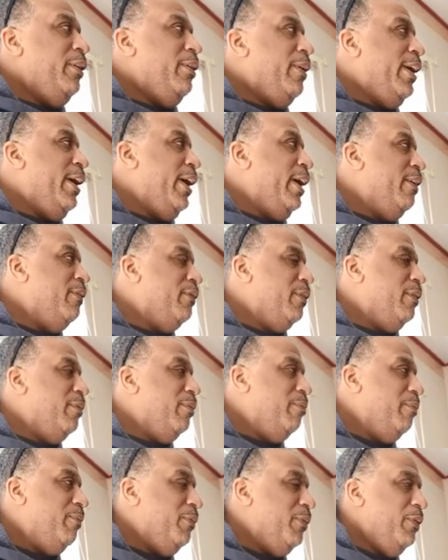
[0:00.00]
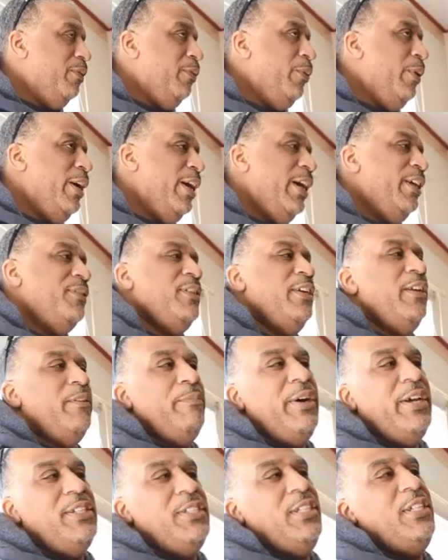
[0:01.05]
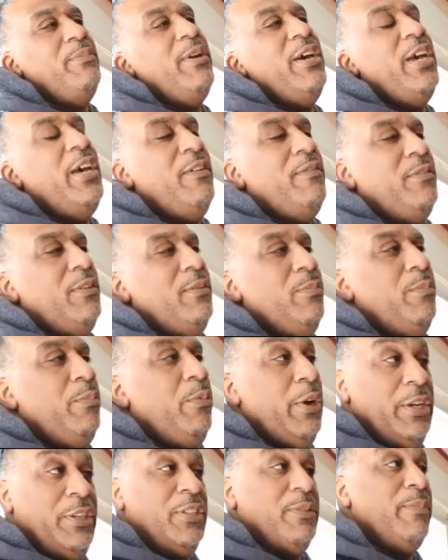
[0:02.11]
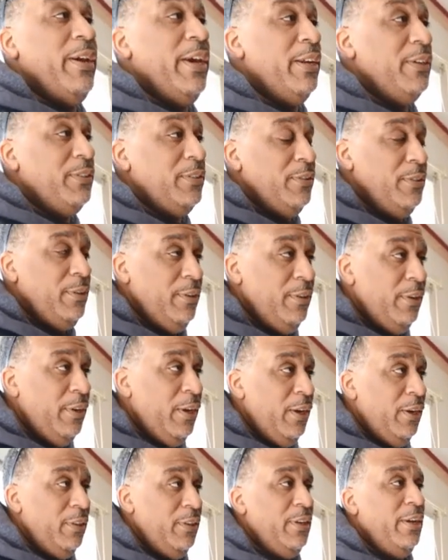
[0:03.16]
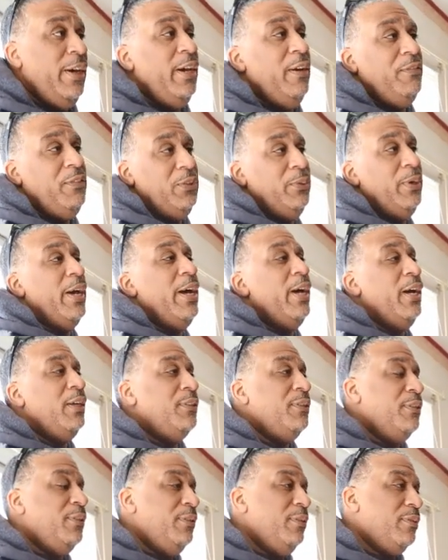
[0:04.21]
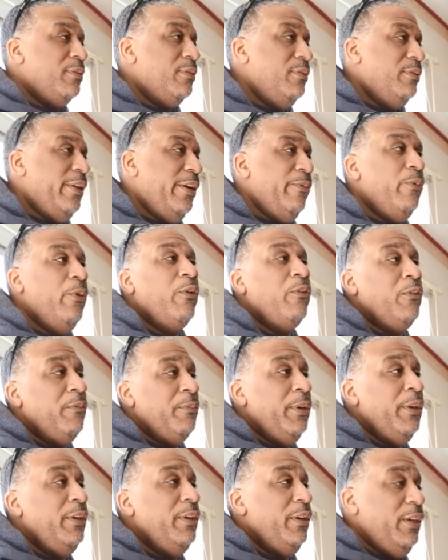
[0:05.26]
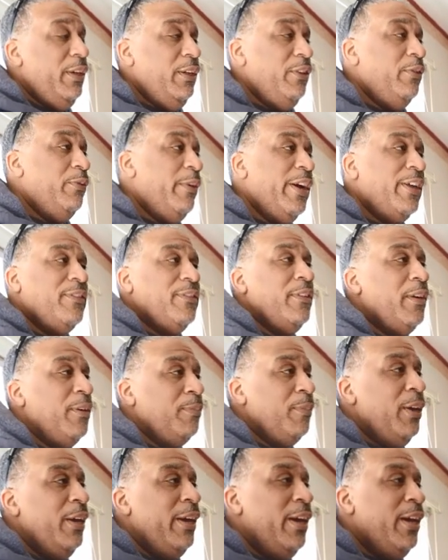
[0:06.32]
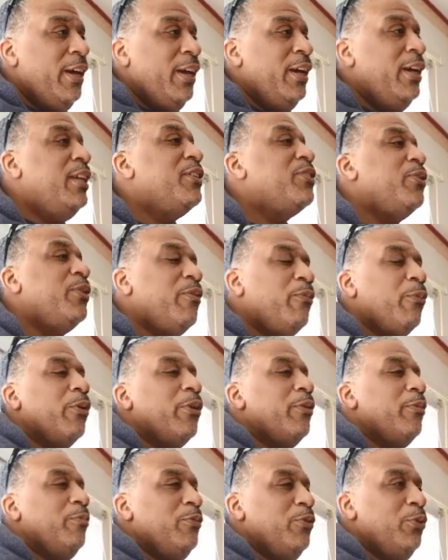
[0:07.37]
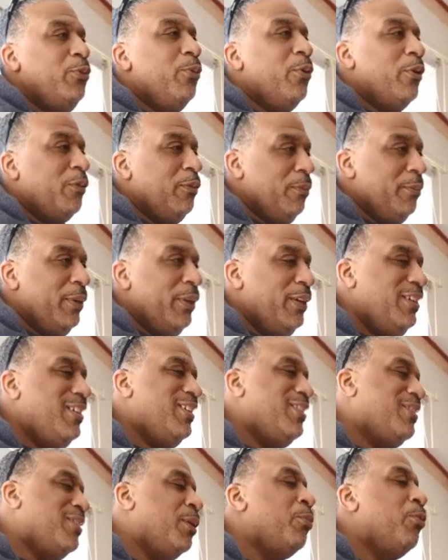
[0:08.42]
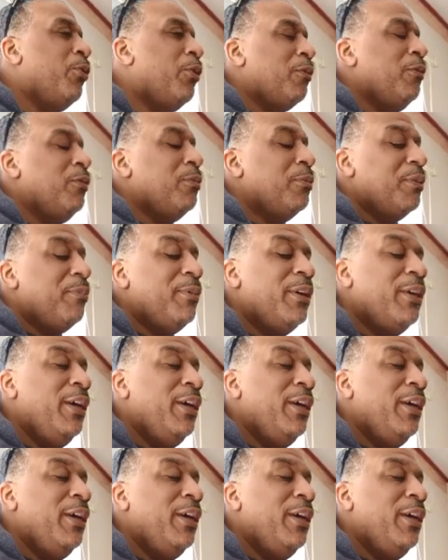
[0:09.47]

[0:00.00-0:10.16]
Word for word: you know, I have a, the way I set up my team, I have a project manager, then I have two guys that work for me. He directs them. He doesn't even really do work for me. He does some work for me,